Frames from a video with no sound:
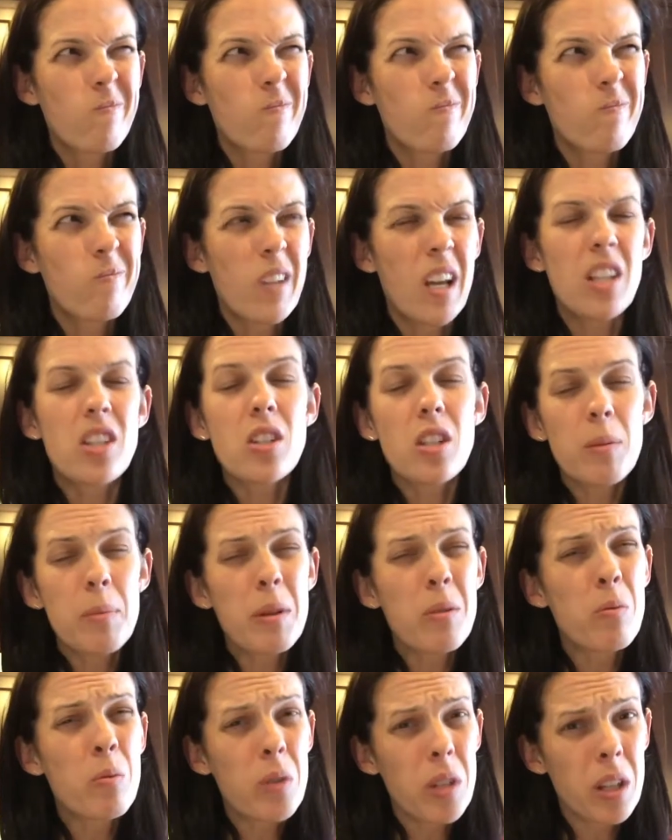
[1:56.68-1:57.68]
Mm, it's gonna
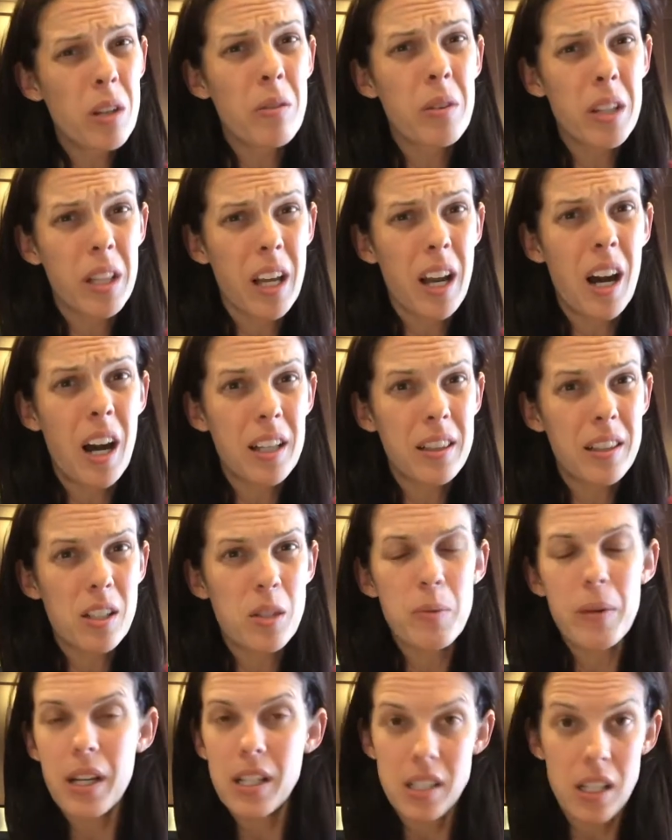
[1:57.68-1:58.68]
be really, really hot this
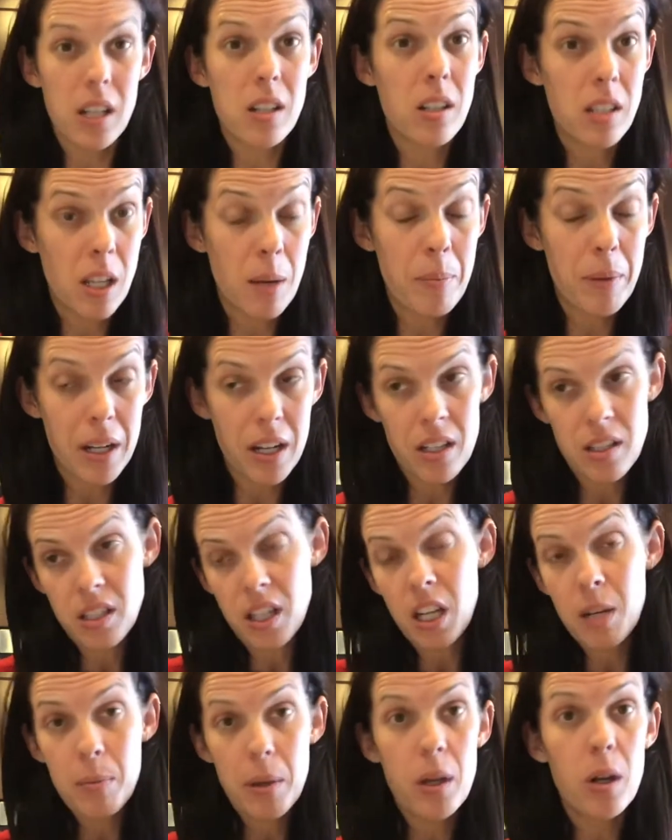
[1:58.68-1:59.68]
week. I say it all the time, but it's
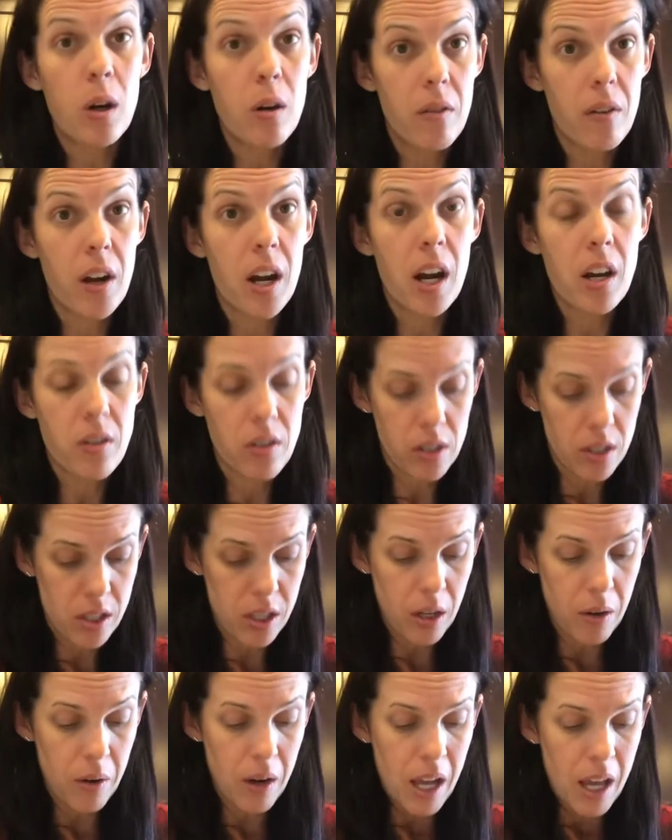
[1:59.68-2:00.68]
gonna be over 100,
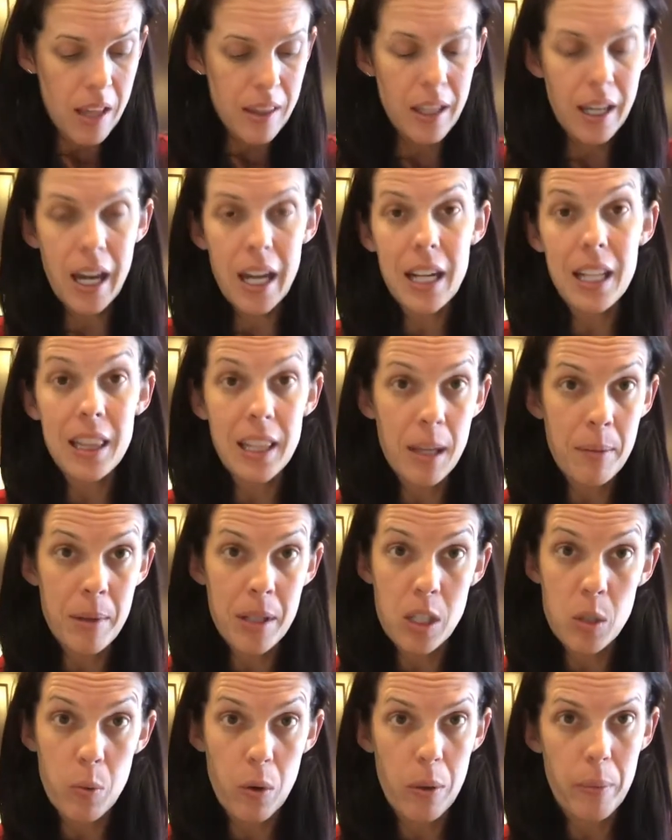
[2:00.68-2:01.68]
so it kind of
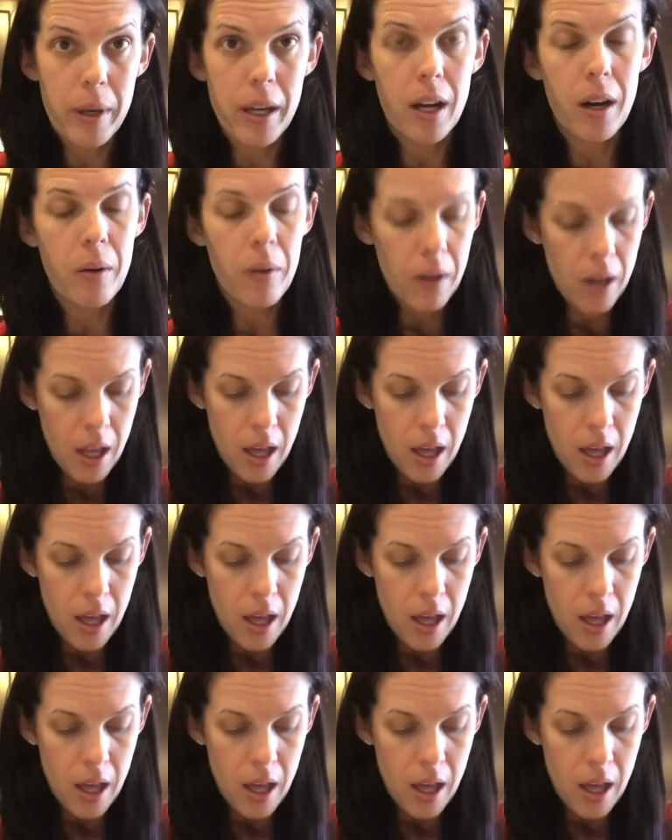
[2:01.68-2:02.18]
limits where we go.